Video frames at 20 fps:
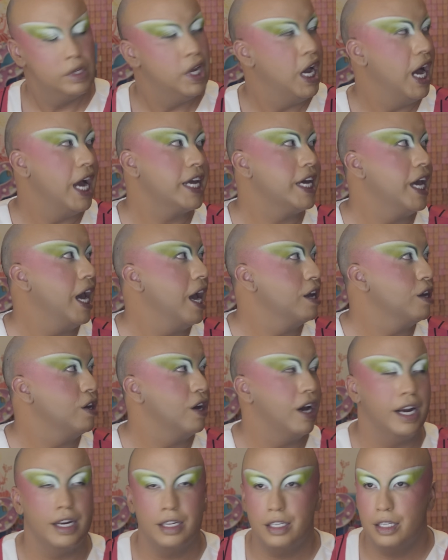I can't, you
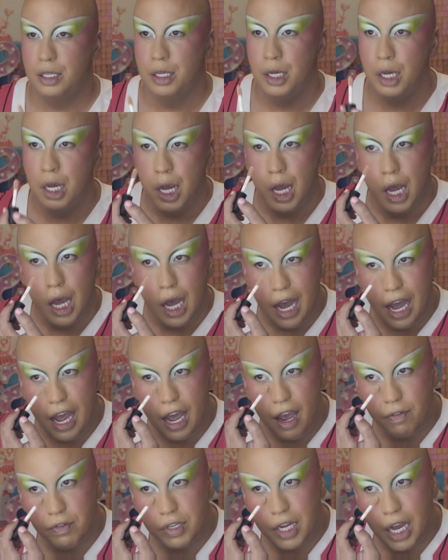guys. I
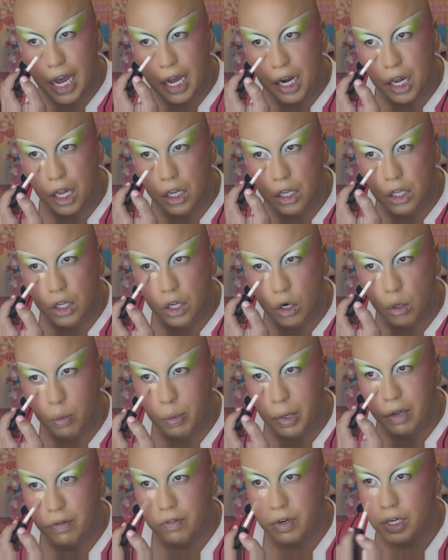have to add a little
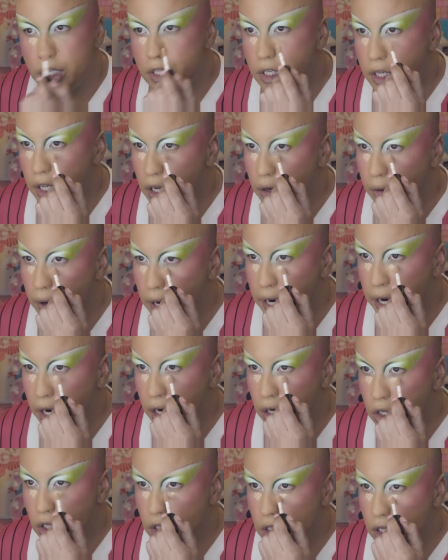bit of concealer right
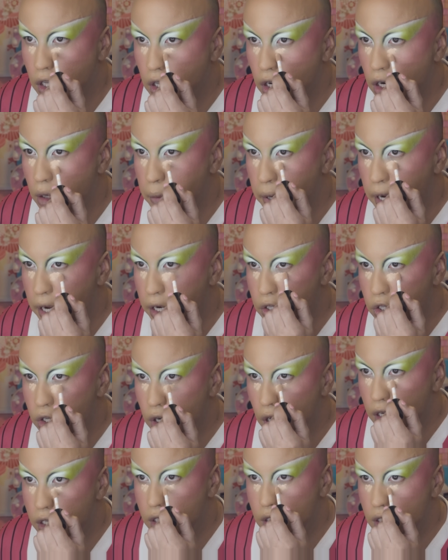here. Just a little bit.
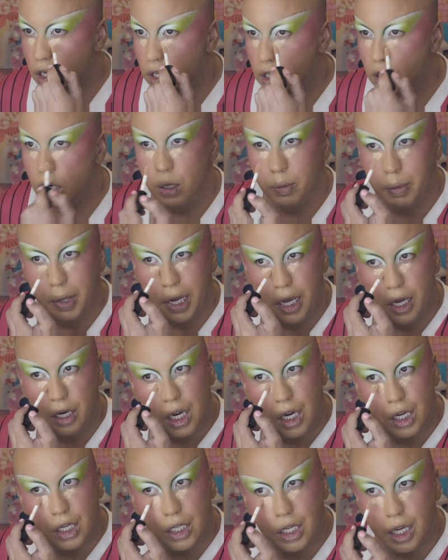Just a little bit.
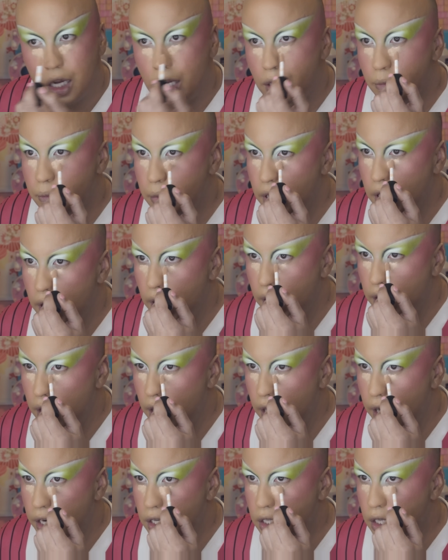But
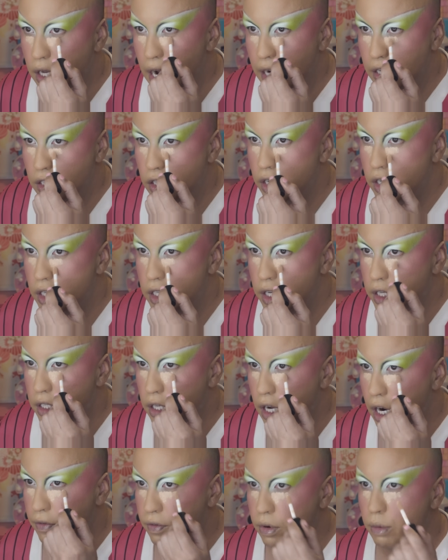it's, as you can see, it's
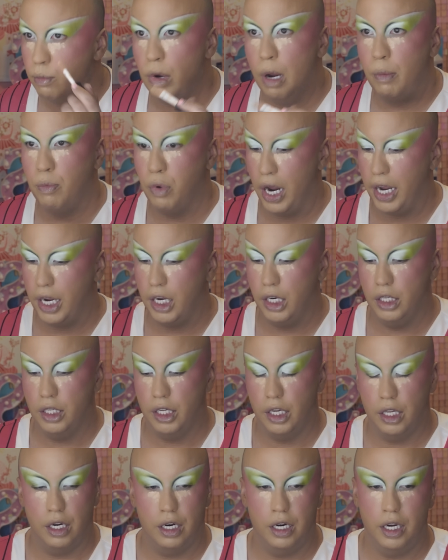not even a bright
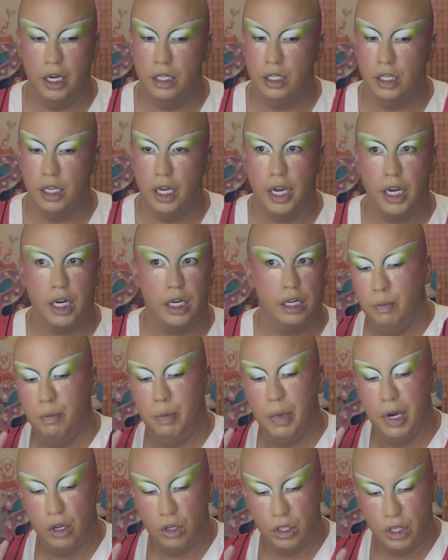concealer. It's like
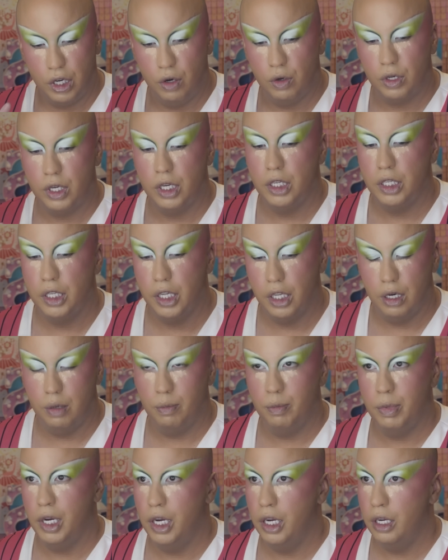middle tone concealer.
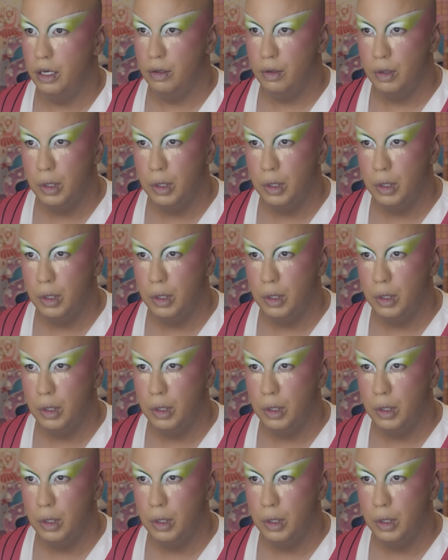But